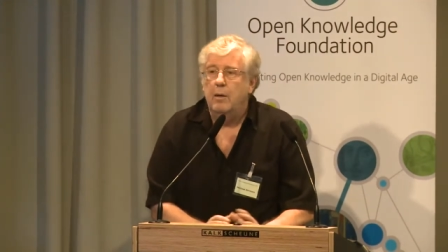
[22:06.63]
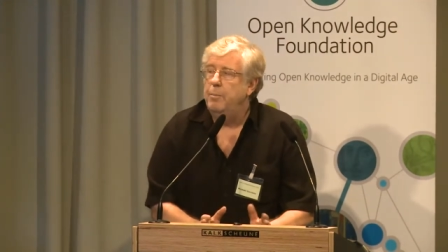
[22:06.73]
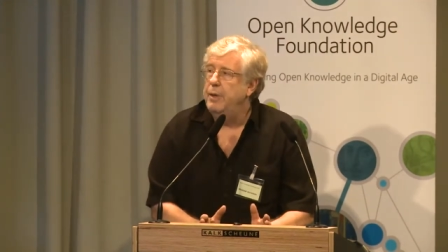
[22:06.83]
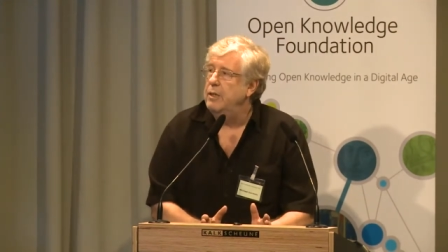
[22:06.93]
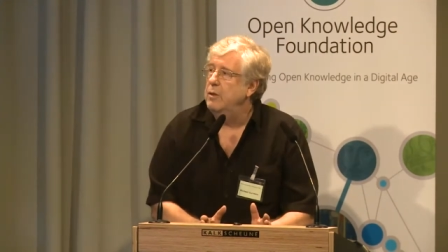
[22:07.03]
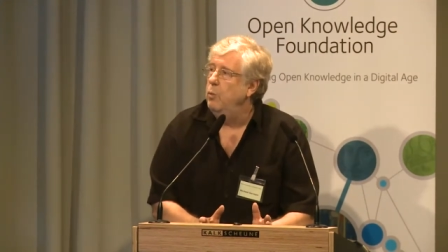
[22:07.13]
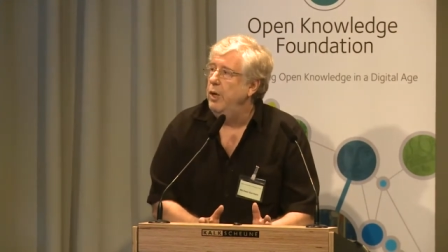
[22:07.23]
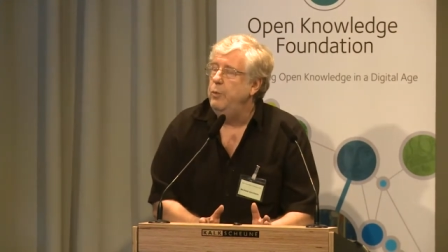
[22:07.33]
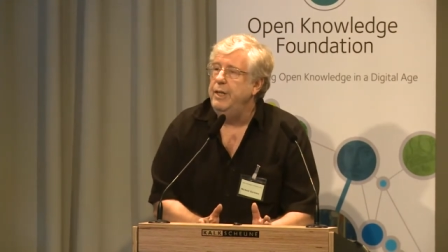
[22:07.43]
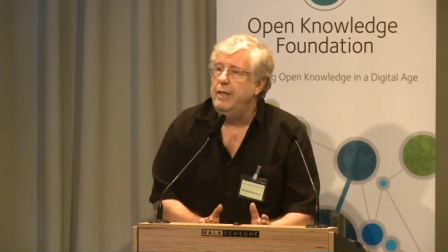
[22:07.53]
but what
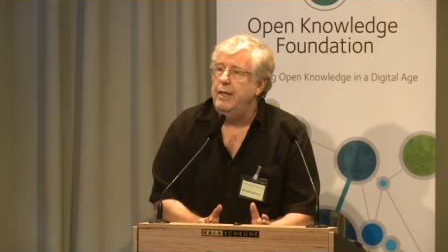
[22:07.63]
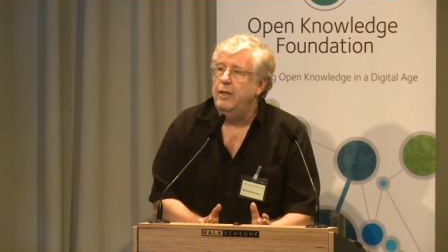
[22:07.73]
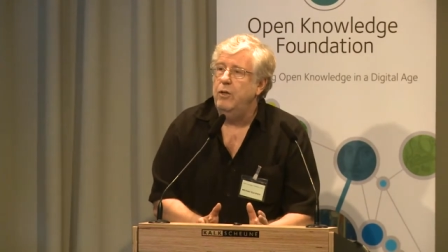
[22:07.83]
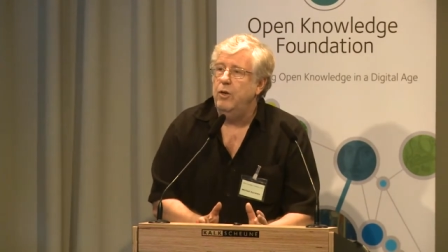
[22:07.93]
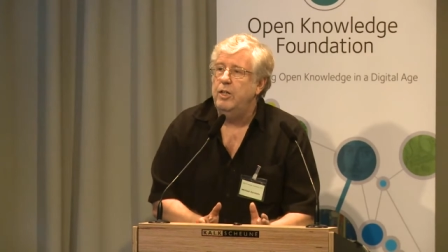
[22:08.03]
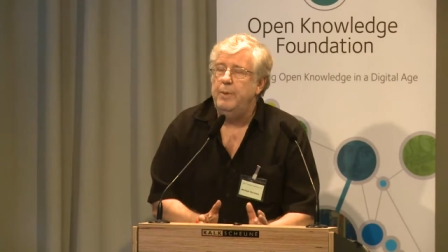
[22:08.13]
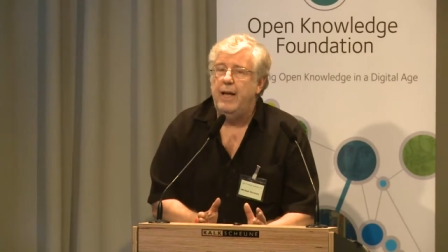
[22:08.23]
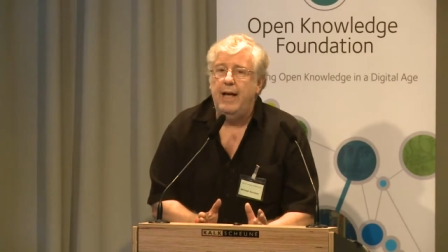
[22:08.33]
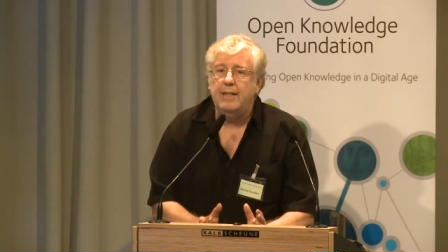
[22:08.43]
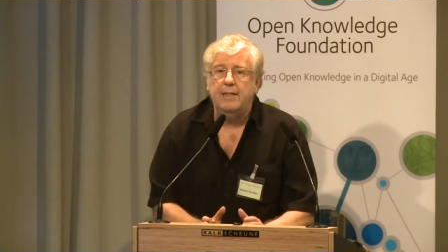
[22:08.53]
do we need in order to be
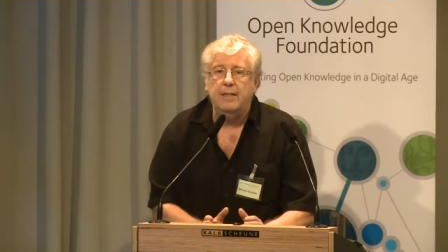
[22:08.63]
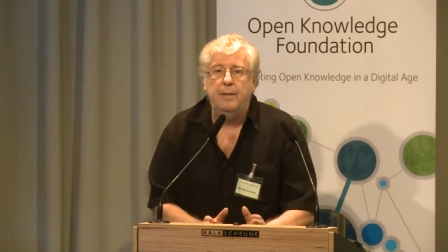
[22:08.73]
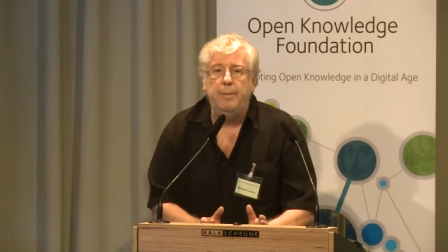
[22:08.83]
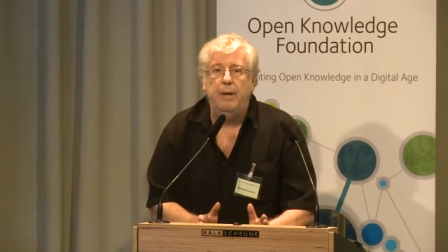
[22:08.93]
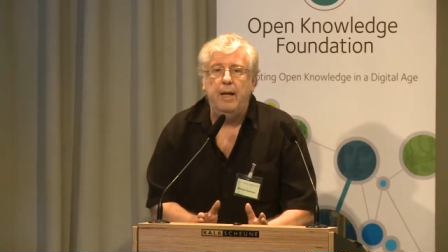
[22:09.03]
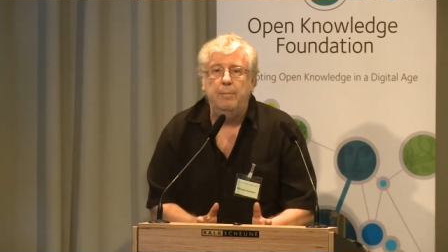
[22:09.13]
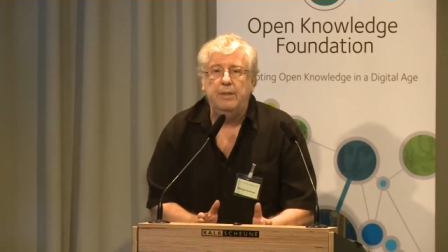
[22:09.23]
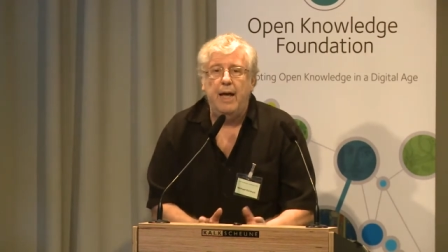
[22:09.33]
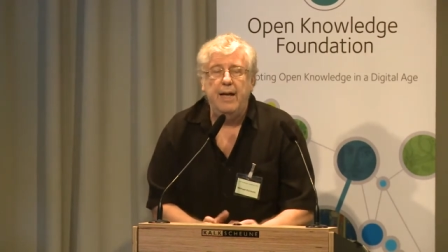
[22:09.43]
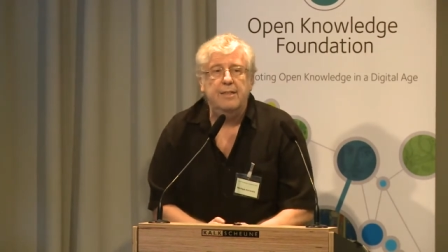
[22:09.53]
able
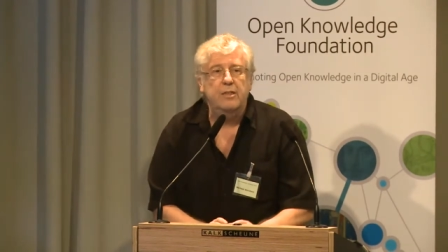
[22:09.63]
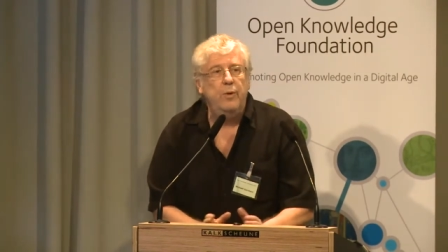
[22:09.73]
to access?